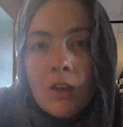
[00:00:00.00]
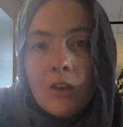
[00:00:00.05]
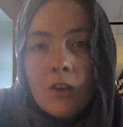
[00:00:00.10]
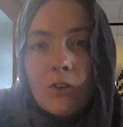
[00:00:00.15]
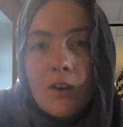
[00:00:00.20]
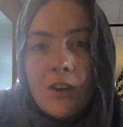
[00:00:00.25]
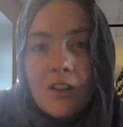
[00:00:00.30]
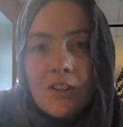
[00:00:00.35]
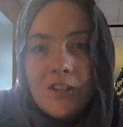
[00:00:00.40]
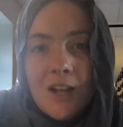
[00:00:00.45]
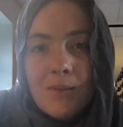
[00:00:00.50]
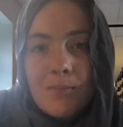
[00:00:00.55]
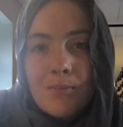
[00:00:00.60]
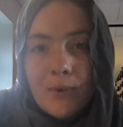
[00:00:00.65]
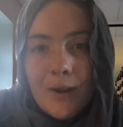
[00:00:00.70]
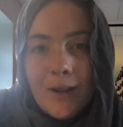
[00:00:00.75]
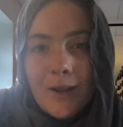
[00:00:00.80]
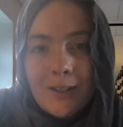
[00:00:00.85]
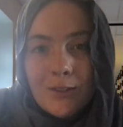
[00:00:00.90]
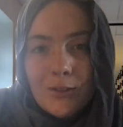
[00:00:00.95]
Great job
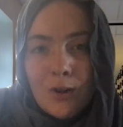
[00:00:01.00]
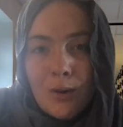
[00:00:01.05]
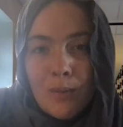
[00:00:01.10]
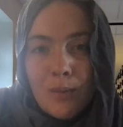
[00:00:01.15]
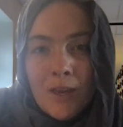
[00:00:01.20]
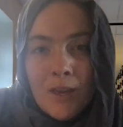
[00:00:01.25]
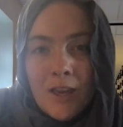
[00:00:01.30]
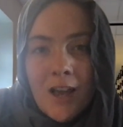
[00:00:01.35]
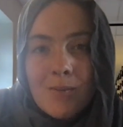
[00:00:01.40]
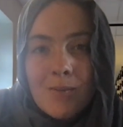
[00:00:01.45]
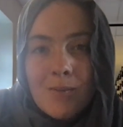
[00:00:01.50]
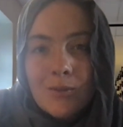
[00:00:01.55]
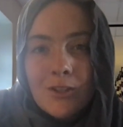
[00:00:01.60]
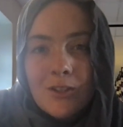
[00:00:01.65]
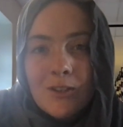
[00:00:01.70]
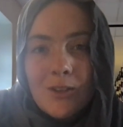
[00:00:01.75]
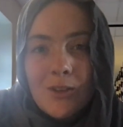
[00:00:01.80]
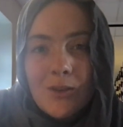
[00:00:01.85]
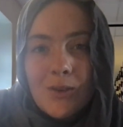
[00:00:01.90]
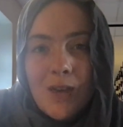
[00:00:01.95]
brainstorming. I'm sure
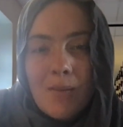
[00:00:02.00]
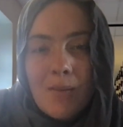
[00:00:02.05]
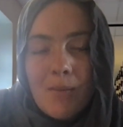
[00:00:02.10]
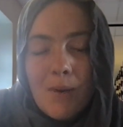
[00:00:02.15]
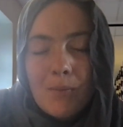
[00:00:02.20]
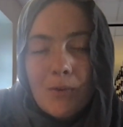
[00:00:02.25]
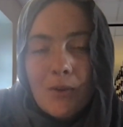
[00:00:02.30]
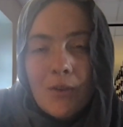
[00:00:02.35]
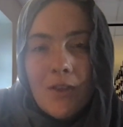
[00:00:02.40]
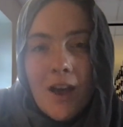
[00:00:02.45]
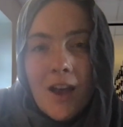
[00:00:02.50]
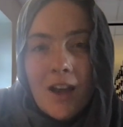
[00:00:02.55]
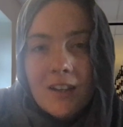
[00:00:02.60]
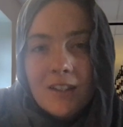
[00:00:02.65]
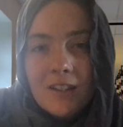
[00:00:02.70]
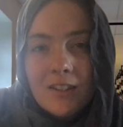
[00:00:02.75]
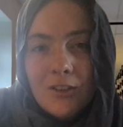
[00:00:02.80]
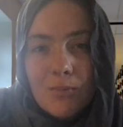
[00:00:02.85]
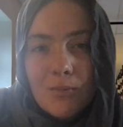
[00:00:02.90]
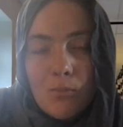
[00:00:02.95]
that you came up with
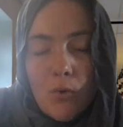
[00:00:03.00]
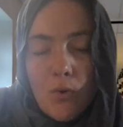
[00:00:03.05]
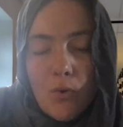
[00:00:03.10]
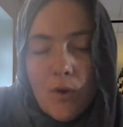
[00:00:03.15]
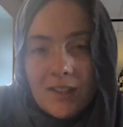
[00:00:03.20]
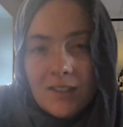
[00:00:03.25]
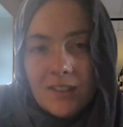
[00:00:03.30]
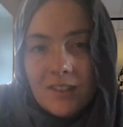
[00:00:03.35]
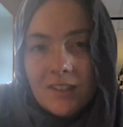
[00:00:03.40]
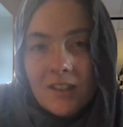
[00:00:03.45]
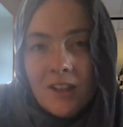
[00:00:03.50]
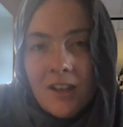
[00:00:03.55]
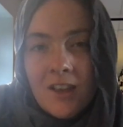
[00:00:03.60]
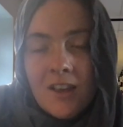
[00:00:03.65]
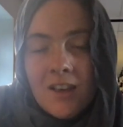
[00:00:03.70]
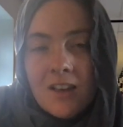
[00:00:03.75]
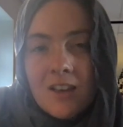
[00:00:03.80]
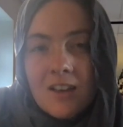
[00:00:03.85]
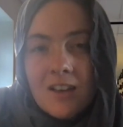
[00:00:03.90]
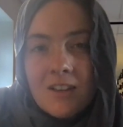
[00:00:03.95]
excellent points.
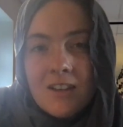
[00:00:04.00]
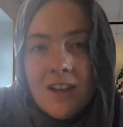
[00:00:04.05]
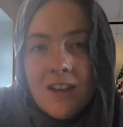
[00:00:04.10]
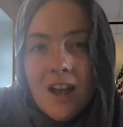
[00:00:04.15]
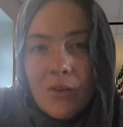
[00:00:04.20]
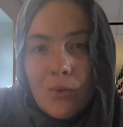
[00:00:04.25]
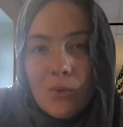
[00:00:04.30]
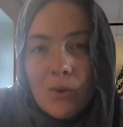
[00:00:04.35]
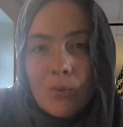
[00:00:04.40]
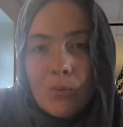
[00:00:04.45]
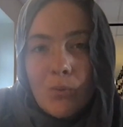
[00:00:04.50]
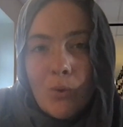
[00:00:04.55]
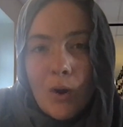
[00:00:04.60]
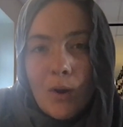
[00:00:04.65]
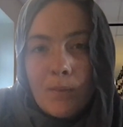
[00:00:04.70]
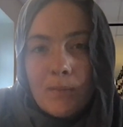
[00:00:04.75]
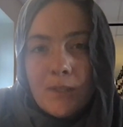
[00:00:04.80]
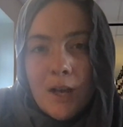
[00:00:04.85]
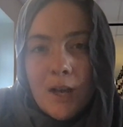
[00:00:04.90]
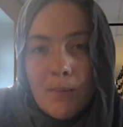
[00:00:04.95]
Now that we're
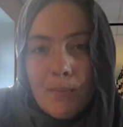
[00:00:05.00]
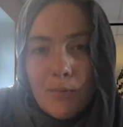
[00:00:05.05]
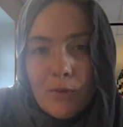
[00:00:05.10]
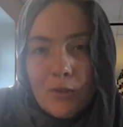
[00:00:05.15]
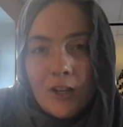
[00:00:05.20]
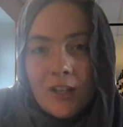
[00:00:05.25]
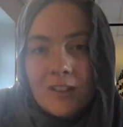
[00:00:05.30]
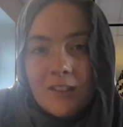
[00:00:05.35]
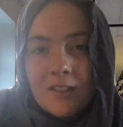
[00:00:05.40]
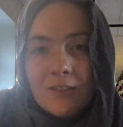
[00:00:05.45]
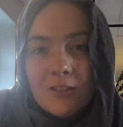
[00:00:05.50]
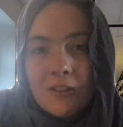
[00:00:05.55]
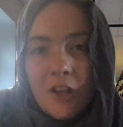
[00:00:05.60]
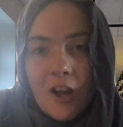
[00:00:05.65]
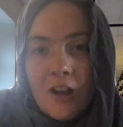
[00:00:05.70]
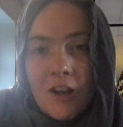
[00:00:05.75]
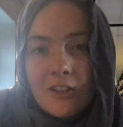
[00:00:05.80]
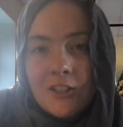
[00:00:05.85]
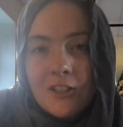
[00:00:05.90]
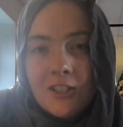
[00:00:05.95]
warmed up, let's
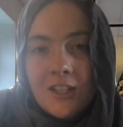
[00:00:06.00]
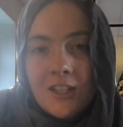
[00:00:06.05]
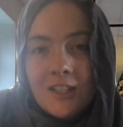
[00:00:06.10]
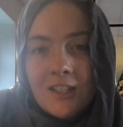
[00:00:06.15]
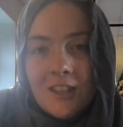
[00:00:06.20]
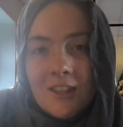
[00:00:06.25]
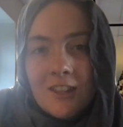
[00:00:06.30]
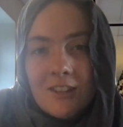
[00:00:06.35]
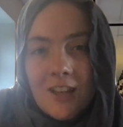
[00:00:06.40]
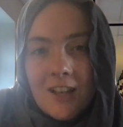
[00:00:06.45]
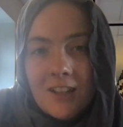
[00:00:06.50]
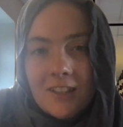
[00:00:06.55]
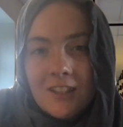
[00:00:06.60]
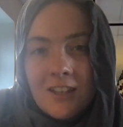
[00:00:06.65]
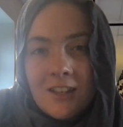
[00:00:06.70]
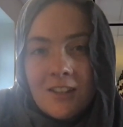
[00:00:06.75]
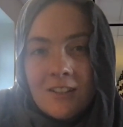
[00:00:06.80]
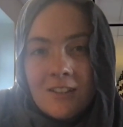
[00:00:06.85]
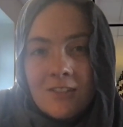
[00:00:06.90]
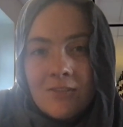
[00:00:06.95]
launch into the lesson.